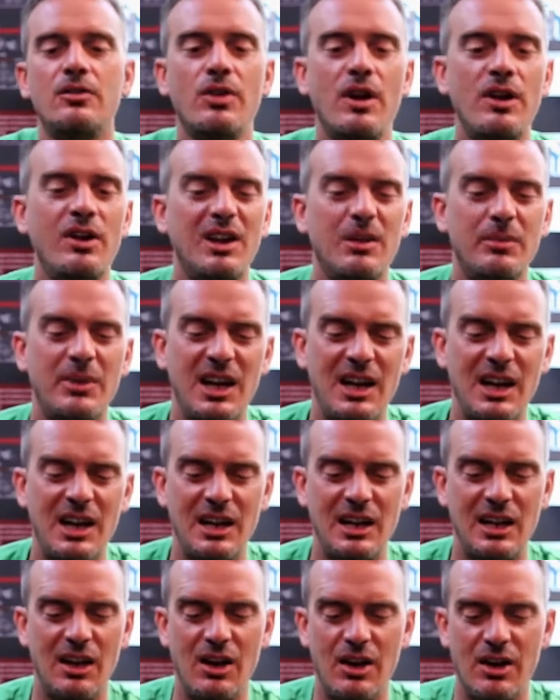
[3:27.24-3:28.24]
Try to eliminate
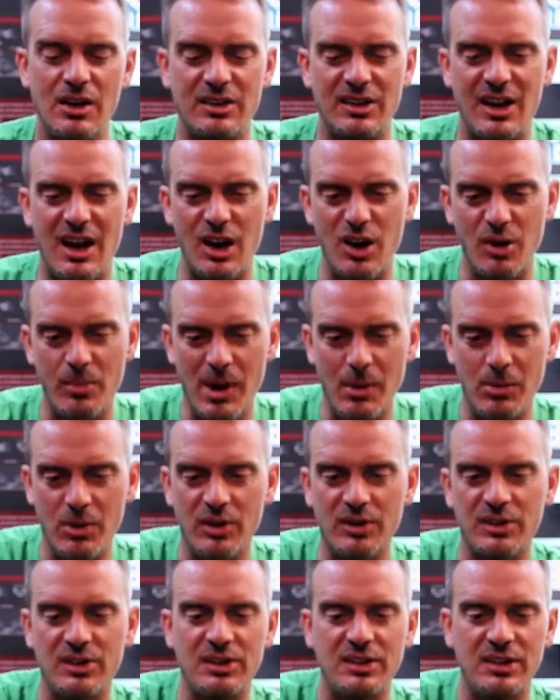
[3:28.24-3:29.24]
any large air
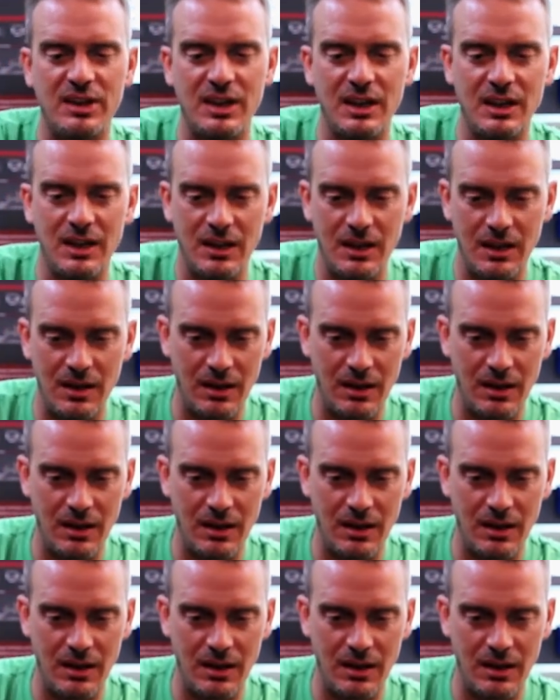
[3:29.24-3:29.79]
bubbles you see.